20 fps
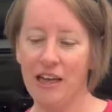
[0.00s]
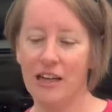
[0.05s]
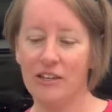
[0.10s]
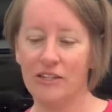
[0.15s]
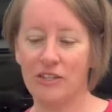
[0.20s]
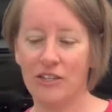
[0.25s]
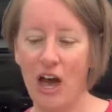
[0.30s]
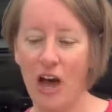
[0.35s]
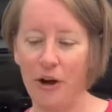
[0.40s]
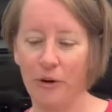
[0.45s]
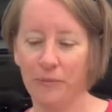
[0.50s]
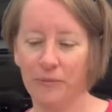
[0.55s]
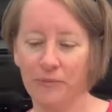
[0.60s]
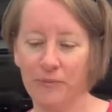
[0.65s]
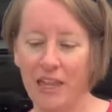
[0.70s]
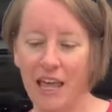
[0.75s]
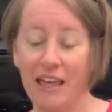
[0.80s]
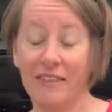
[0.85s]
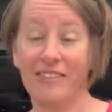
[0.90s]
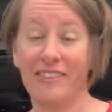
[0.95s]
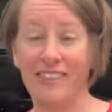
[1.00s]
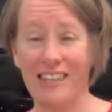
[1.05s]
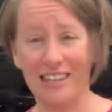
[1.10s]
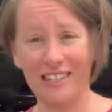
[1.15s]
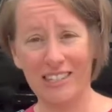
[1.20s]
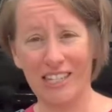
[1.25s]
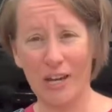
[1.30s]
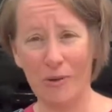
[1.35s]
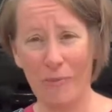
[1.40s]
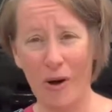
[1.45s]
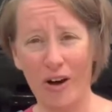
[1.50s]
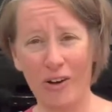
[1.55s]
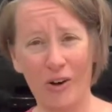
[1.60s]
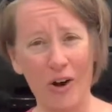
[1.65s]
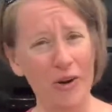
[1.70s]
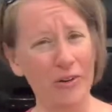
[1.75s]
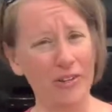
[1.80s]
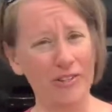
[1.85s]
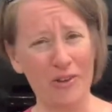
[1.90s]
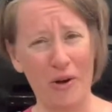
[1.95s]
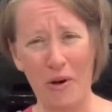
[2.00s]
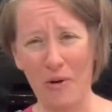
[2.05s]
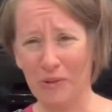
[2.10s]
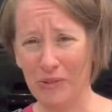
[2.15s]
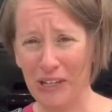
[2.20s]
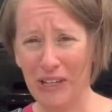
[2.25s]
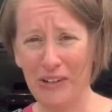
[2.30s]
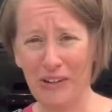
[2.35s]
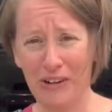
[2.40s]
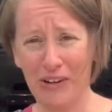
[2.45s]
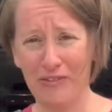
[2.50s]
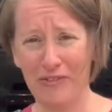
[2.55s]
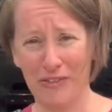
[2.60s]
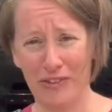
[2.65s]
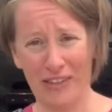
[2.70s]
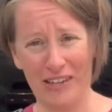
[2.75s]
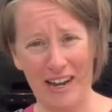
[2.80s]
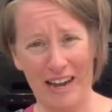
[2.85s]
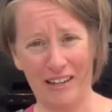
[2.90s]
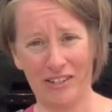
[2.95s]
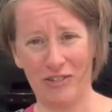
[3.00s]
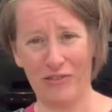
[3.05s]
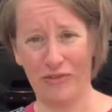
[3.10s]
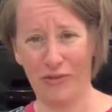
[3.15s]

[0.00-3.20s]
So this coupon code is only good for the next